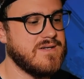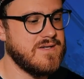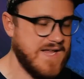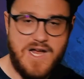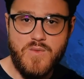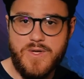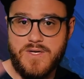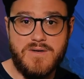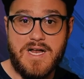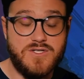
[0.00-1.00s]
Now we
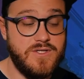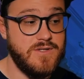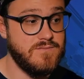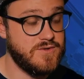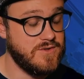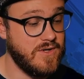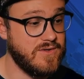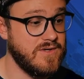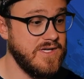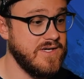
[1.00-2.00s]
can actually start
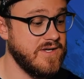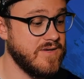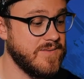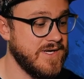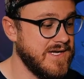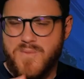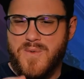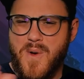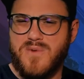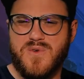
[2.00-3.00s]
deleting them. And we
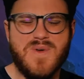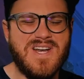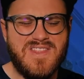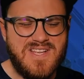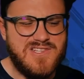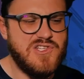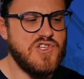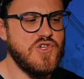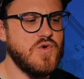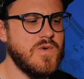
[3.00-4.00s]
won't do anything
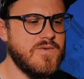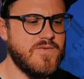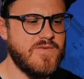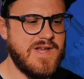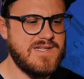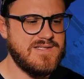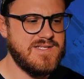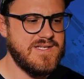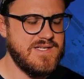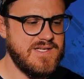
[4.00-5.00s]
too
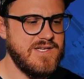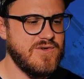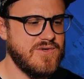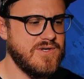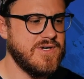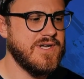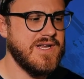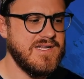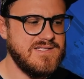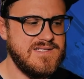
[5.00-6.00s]
fancy here.
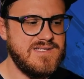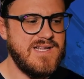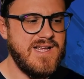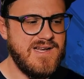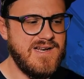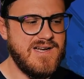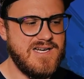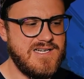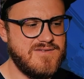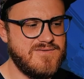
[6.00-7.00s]
Instead
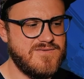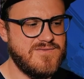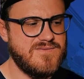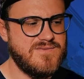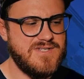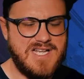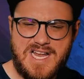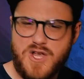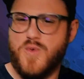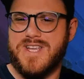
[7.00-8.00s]
of
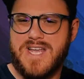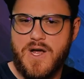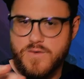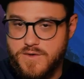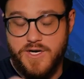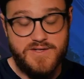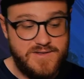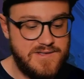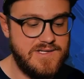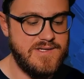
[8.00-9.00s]
echoing out, okay,
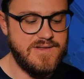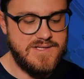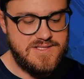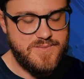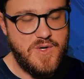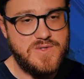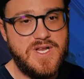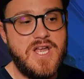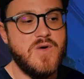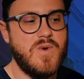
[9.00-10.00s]
deleting this post,
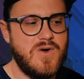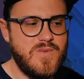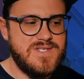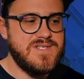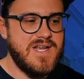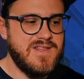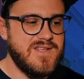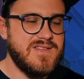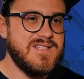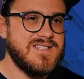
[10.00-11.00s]
why don't we say
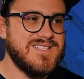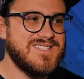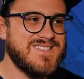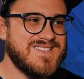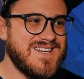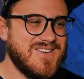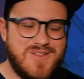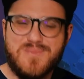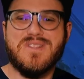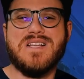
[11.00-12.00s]
that this is kind of
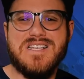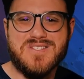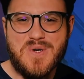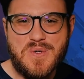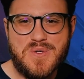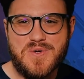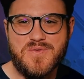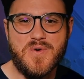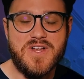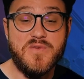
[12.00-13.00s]
the placeholder
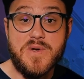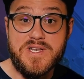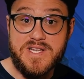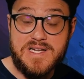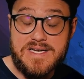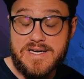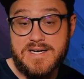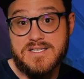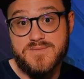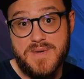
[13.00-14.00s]
for if we needed an
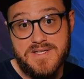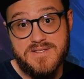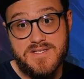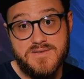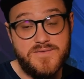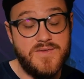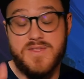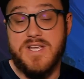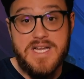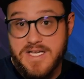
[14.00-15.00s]
expensive
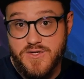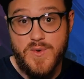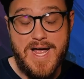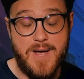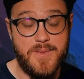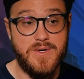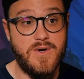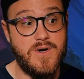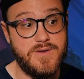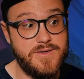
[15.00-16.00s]
thing to happen
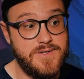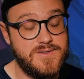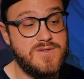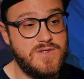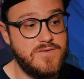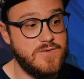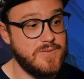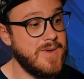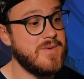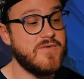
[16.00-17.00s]
on the server.
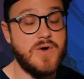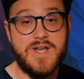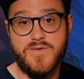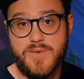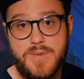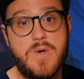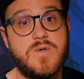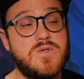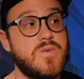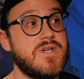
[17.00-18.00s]
Maybe for every
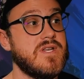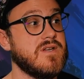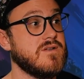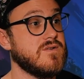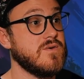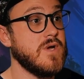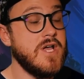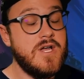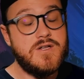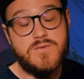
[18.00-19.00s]
post, we needed to
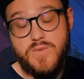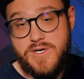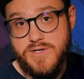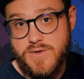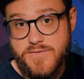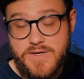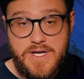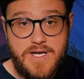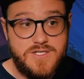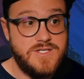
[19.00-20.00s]
run a
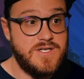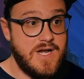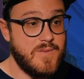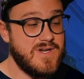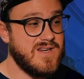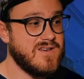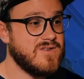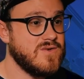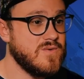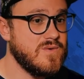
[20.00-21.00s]
notification and we needed
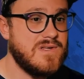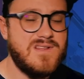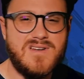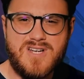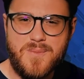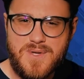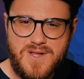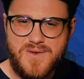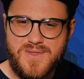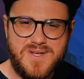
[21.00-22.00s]
to delete a couple
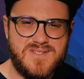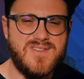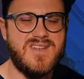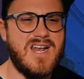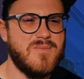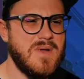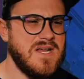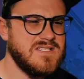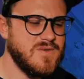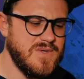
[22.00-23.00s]
other things in the
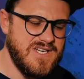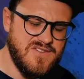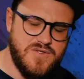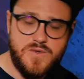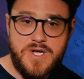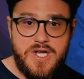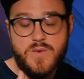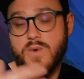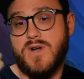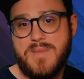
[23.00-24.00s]
database and we needed to
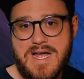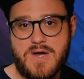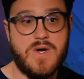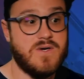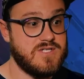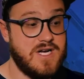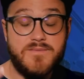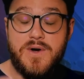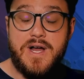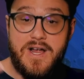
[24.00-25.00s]
run a background job
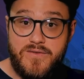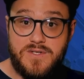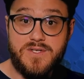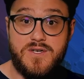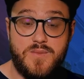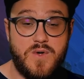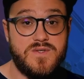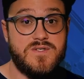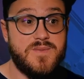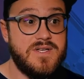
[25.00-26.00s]
for every single post
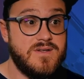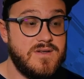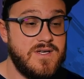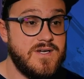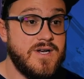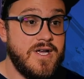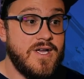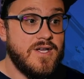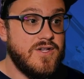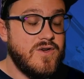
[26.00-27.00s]
that's being deleted,
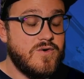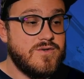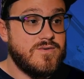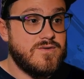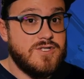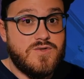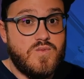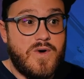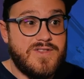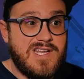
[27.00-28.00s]
you don't just
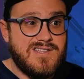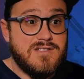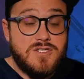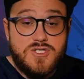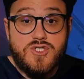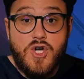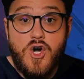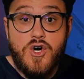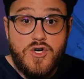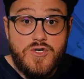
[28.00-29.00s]
want that to
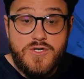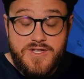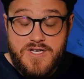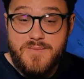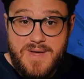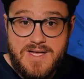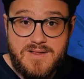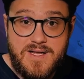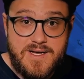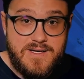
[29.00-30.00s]
stall on the command
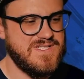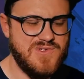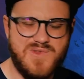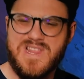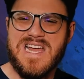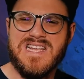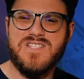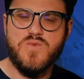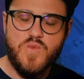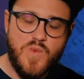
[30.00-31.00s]
line. And so that
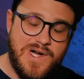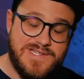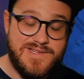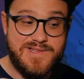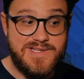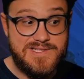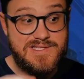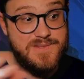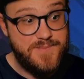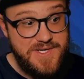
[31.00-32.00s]
is what the
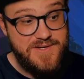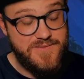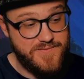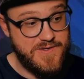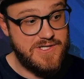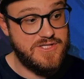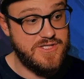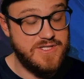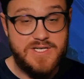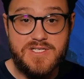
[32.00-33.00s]
spin
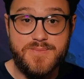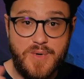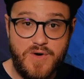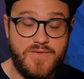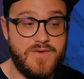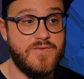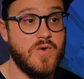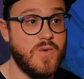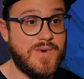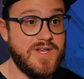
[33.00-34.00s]
function is perfect
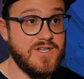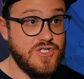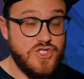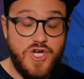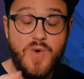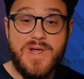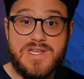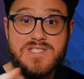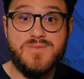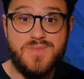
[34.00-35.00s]
for. We can show a
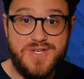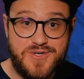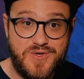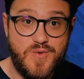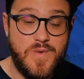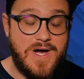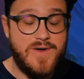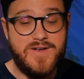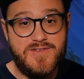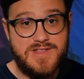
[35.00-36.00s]
spinner while
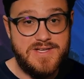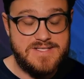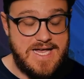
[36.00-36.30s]
everything is